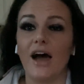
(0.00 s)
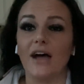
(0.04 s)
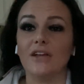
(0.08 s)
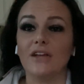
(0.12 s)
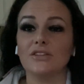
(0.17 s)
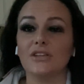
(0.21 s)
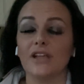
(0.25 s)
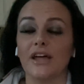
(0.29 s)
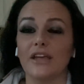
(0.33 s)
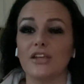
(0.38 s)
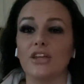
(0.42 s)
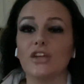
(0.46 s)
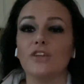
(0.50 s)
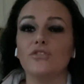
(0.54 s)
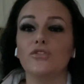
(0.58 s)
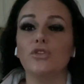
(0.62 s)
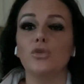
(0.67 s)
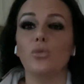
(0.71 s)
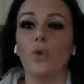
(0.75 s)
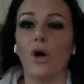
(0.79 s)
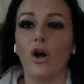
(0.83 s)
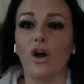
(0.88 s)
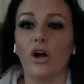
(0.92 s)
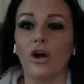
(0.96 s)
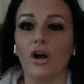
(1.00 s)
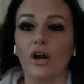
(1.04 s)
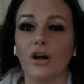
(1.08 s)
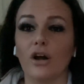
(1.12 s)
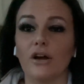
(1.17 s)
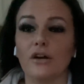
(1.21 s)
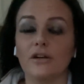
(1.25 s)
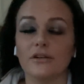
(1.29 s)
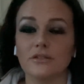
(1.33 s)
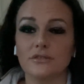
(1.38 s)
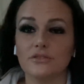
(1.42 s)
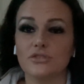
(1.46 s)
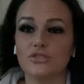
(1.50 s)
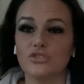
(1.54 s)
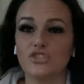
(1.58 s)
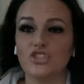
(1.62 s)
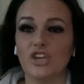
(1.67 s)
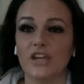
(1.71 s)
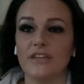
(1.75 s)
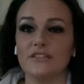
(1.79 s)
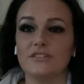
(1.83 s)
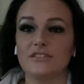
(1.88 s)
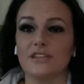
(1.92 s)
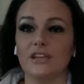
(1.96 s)
like if you are
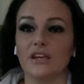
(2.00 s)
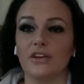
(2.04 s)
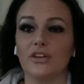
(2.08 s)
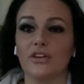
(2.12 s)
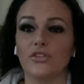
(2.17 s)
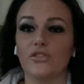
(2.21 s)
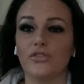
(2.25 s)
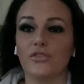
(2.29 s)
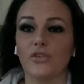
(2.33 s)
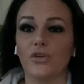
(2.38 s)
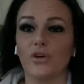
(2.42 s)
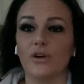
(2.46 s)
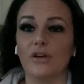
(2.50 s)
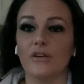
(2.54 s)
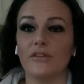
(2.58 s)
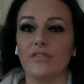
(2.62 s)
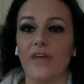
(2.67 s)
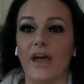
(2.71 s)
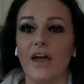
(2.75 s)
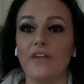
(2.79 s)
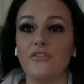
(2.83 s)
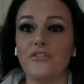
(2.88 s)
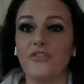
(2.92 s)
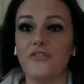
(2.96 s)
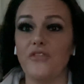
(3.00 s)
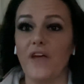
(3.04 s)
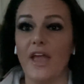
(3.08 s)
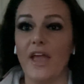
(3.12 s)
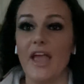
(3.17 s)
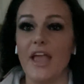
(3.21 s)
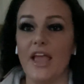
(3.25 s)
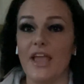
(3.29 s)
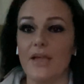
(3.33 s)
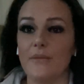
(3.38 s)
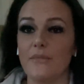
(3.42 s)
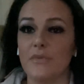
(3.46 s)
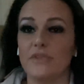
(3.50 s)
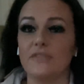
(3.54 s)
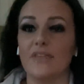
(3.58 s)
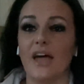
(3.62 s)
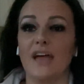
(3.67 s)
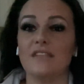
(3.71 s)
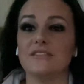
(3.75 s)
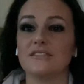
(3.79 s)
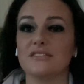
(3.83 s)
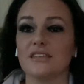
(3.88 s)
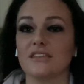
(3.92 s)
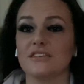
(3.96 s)
chasing for that fame and
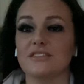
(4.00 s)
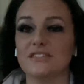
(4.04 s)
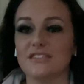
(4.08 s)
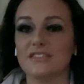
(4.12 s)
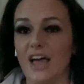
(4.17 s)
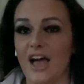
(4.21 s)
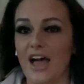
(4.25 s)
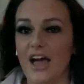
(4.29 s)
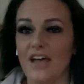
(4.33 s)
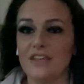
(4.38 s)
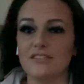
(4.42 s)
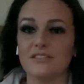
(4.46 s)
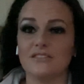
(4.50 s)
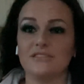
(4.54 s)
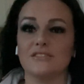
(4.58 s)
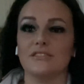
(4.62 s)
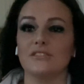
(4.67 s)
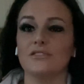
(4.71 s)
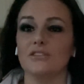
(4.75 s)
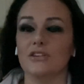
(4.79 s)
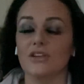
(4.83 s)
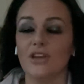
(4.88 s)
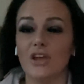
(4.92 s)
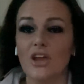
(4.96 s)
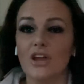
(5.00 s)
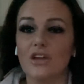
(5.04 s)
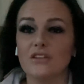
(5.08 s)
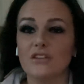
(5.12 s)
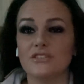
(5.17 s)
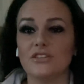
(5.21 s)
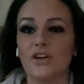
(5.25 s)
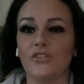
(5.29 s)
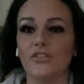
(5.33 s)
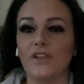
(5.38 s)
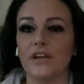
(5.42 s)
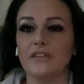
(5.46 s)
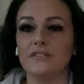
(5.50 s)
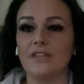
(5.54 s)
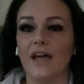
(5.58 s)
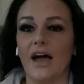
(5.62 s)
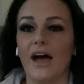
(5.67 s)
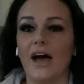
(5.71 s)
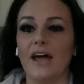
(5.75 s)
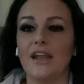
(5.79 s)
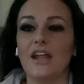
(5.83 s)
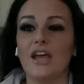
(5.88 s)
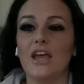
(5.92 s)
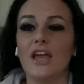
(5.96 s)
that success and stuff like
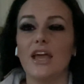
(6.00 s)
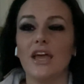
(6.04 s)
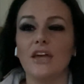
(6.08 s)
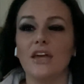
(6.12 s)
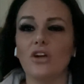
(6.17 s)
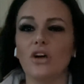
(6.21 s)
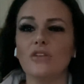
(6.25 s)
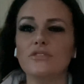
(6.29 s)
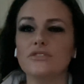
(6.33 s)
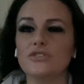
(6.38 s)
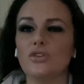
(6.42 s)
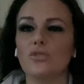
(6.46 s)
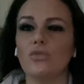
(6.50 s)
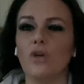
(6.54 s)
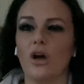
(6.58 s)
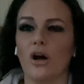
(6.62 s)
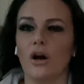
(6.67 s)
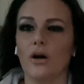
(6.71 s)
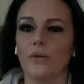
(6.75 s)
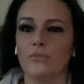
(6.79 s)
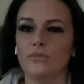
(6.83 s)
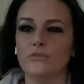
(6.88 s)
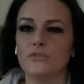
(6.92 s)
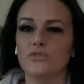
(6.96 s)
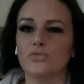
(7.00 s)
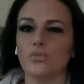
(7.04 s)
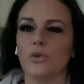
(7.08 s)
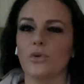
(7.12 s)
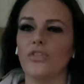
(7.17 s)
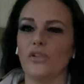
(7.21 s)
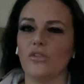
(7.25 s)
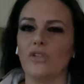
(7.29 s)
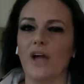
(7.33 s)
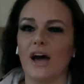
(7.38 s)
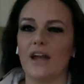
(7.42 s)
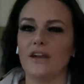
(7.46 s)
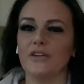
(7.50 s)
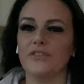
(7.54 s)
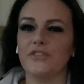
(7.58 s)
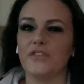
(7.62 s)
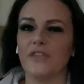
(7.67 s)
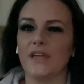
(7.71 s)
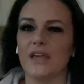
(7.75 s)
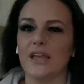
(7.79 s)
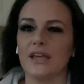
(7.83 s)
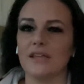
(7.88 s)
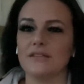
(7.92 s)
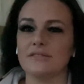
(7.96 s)
that, it also comes with a lot of
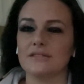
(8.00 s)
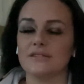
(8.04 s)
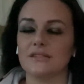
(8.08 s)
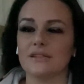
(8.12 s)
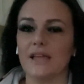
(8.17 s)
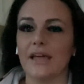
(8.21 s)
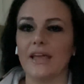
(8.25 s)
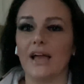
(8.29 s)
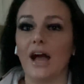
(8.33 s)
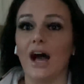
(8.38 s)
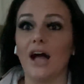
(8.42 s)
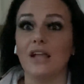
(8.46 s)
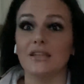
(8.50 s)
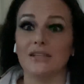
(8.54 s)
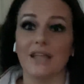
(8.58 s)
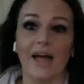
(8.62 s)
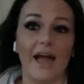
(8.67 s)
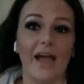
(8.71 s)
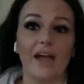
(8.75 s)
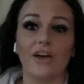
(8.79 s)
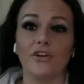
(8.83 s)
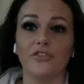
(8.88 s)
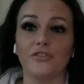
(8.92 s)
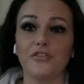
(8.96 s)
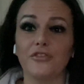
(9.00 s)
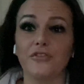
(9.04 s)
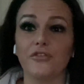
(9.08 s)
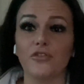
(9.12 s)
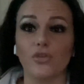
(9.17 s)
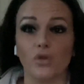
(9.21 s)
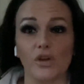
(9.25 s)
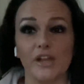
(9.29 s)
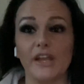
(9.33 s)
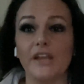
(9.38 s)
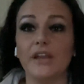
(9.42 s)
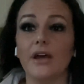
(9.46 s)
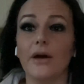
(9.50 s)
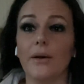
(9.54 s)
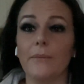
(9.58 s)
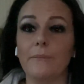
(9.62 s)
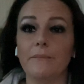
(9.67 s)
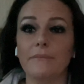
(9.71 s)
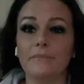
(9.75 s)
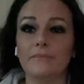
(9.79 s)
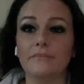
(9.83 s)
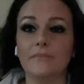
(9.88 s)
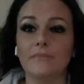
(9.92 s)
things like a lack of freedom.